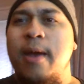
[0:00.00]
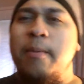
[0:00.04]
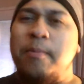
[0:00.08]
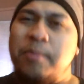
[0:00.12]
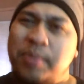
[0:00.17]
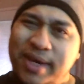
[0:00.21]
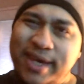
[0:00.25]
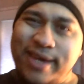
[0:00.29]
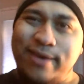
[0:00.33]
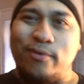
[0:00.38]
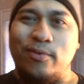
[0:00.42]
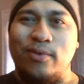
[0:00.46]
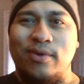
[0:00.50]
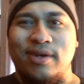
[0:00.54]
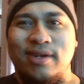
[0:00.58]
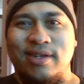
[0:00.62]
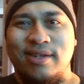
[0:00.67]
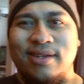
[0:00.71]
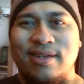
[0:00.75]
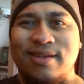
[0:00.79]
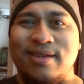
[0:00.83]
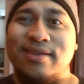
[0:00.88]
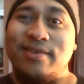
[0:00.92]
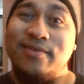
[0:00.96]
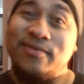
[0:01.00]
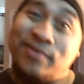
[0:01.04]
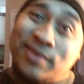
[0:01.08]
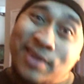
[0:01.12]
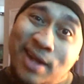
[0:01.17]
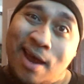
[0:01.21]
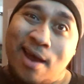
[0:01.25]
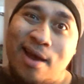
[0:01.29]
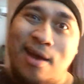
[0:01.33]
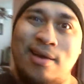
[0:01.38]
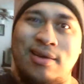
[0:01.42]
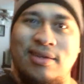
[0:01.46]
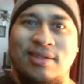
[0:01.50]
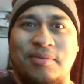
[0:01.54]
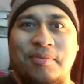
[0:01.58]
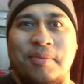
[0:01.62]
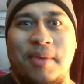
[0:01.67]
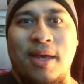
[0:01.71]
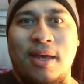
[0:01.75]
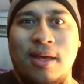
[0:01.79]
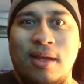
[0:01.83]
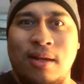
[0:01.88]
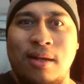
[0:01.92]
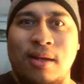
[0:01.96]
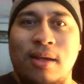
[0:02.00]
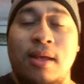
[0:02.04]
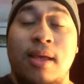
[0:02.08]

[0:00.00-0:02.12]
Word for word: P one Vlogs, man.